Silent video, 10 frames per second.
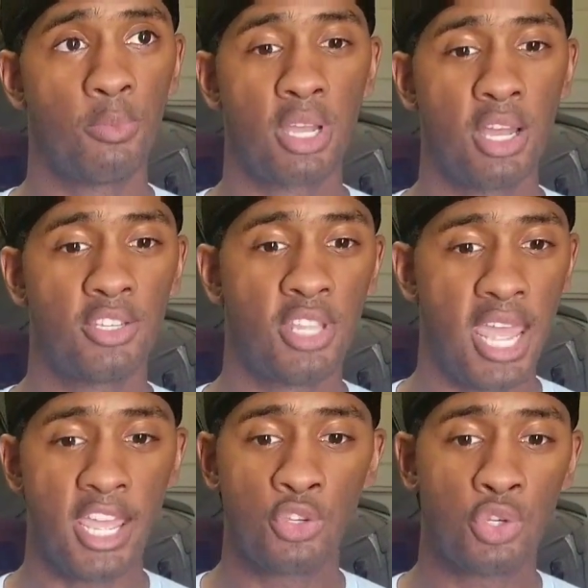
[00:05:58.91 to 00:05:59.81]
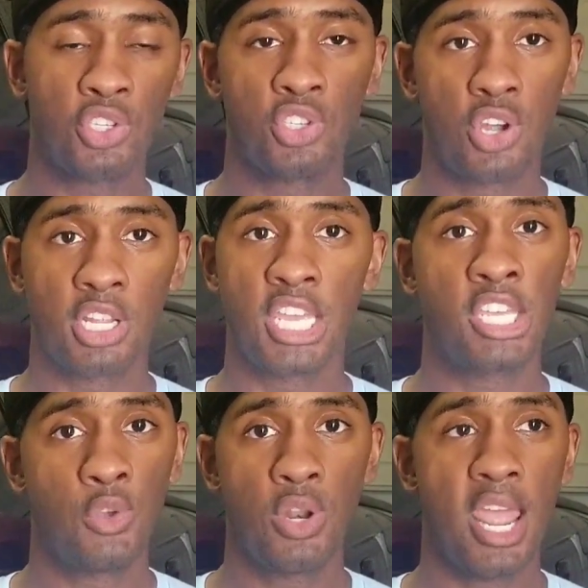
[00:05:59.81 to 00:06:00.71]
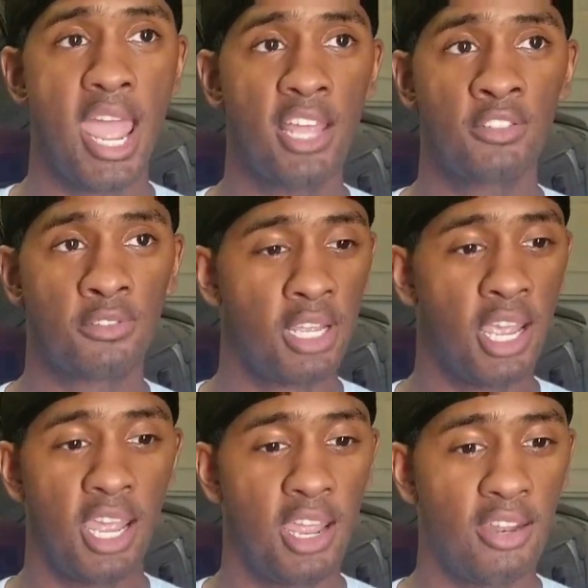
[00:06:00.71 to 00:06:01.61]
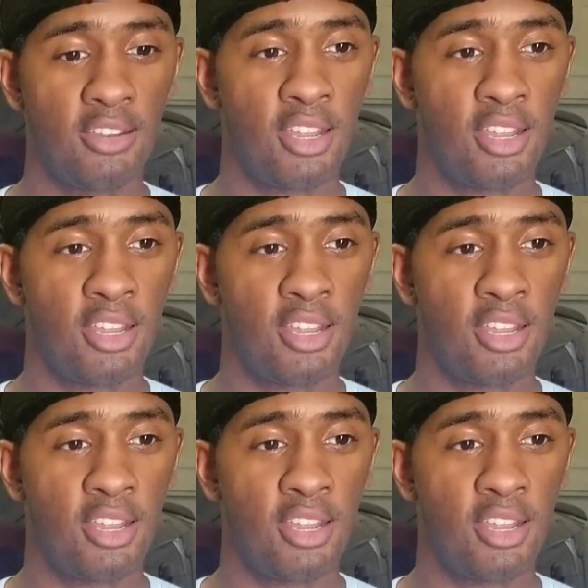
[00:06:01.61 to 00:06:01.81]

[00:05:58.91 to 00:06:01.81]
because that interest is going to kick you in the ass, and